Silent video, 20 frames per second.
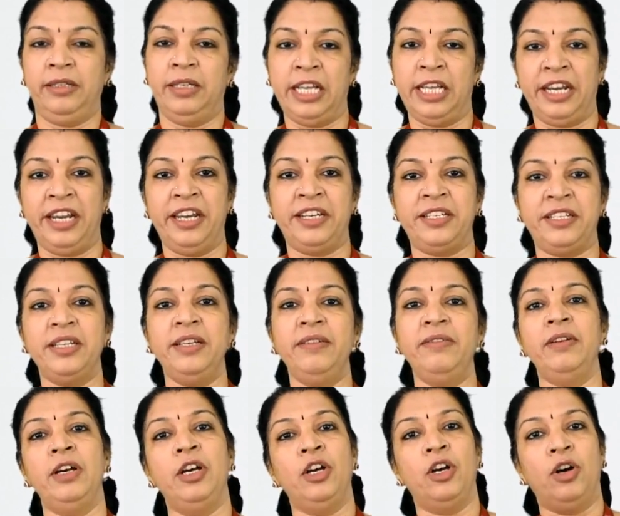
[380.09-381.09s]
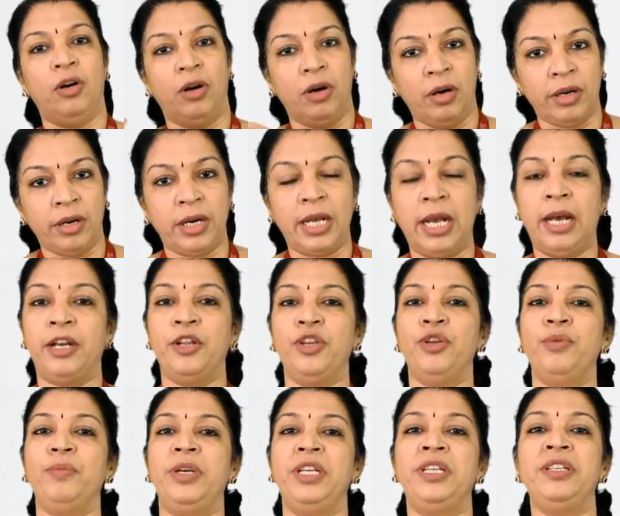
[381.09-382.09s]
narrative or
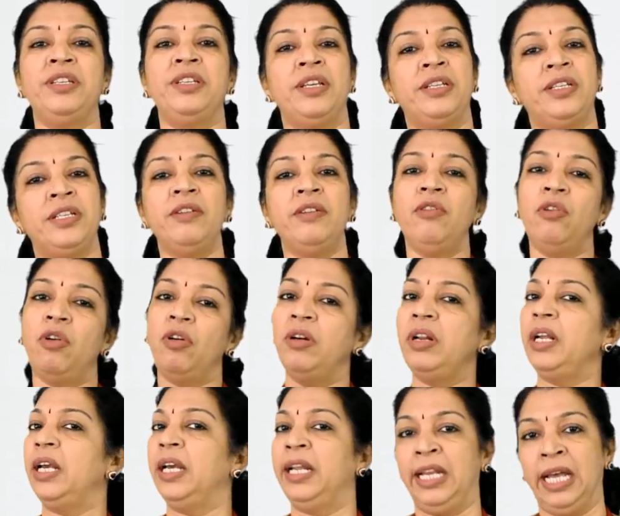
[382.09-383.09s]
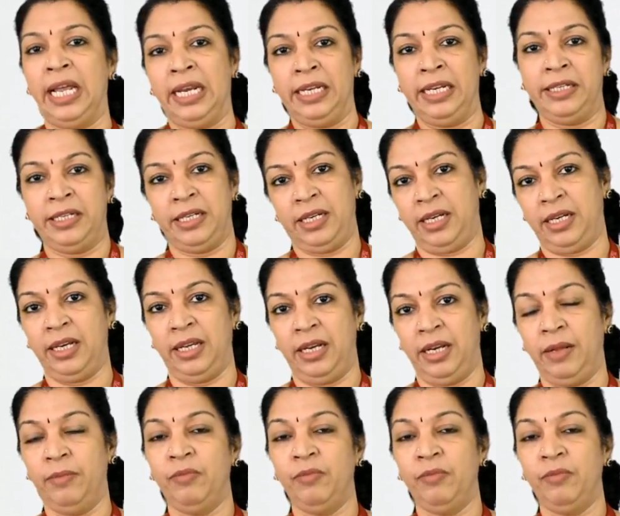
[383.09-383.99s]
argumentative or analytical.